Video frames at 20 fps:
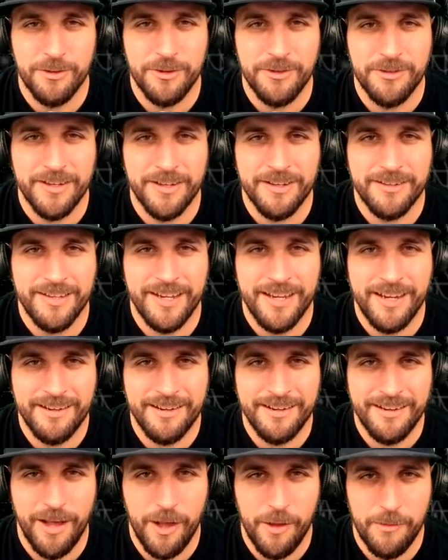16,
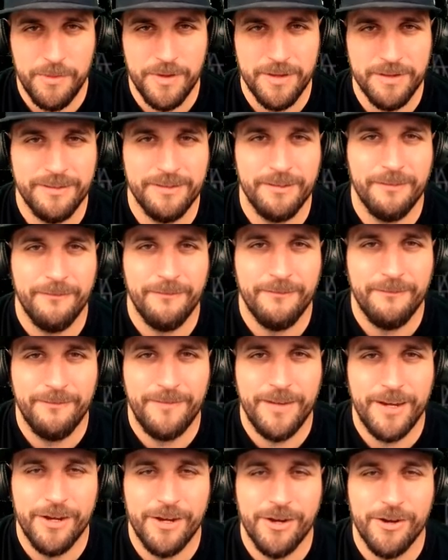to help us
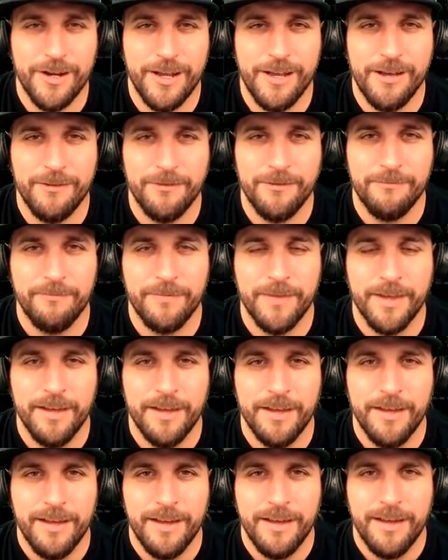figure it out.
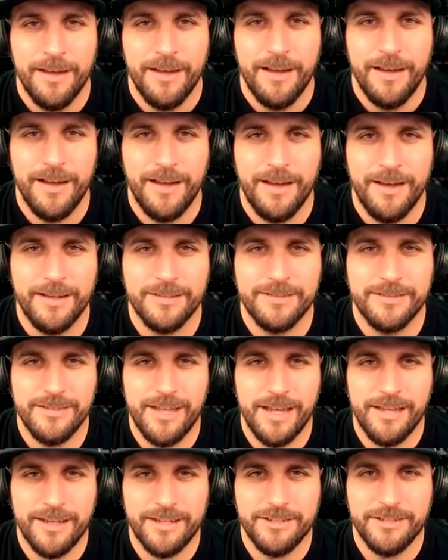It's a
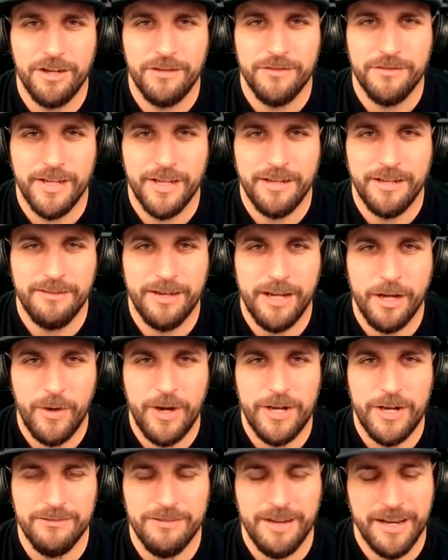lot like solving an
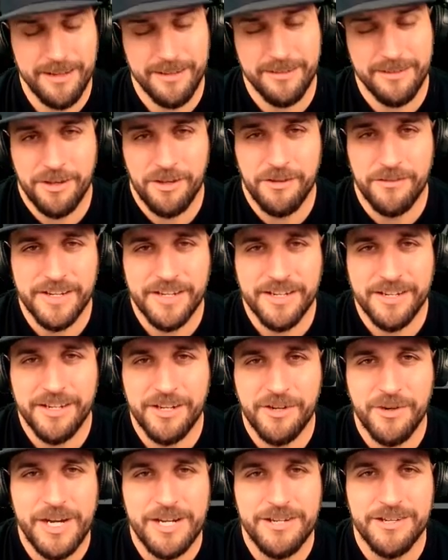equation. It is solving an
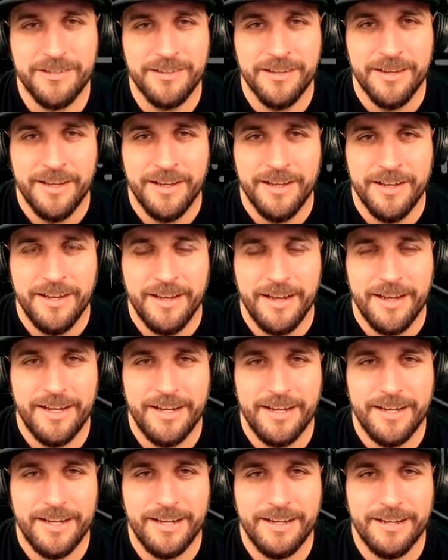equation.
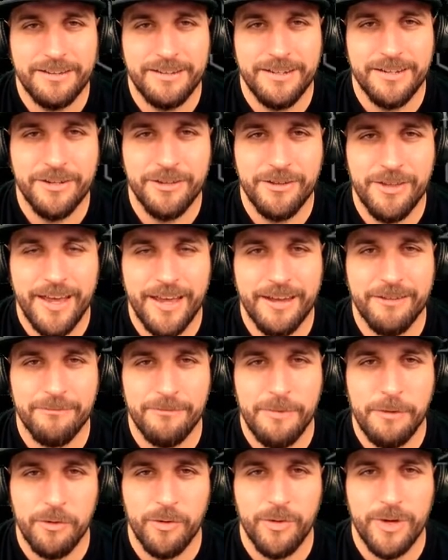To do that,
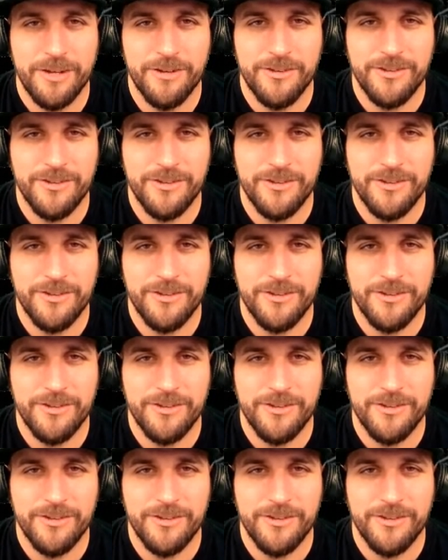remember we use